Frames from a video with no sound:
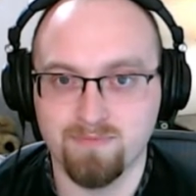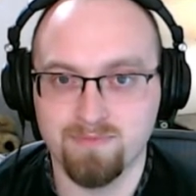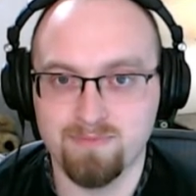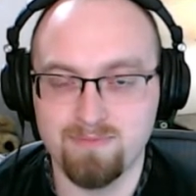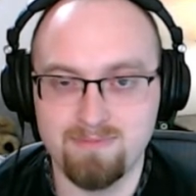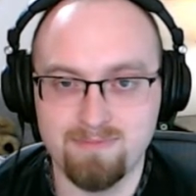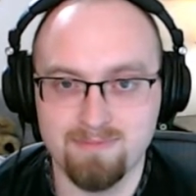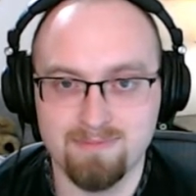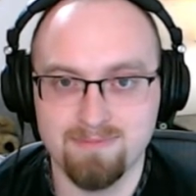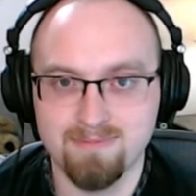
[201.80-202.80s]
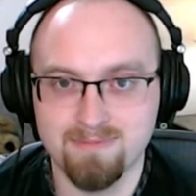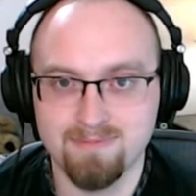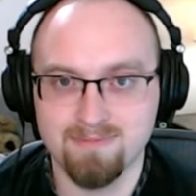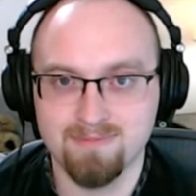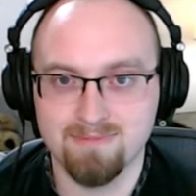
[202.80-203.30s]

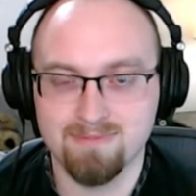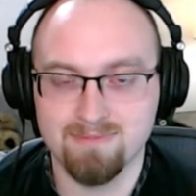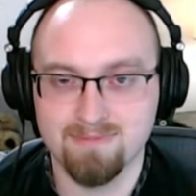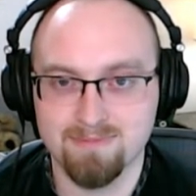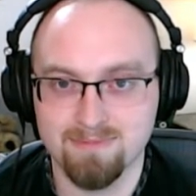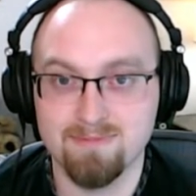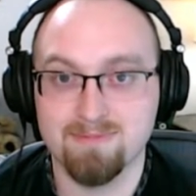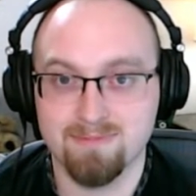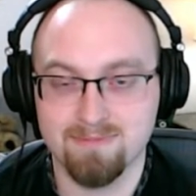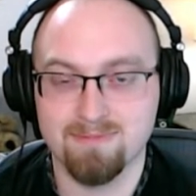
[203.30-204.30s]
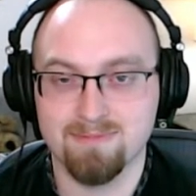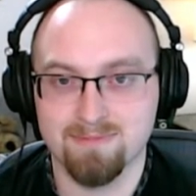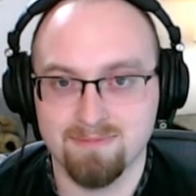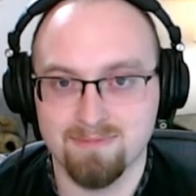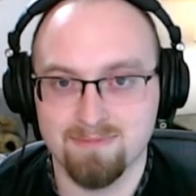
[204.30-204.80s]

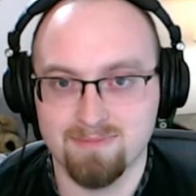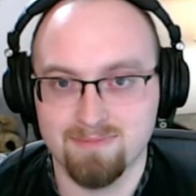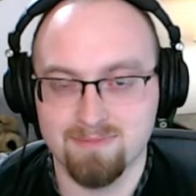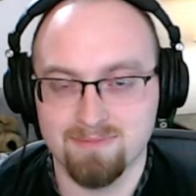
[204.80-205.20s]
This person isn't speaking.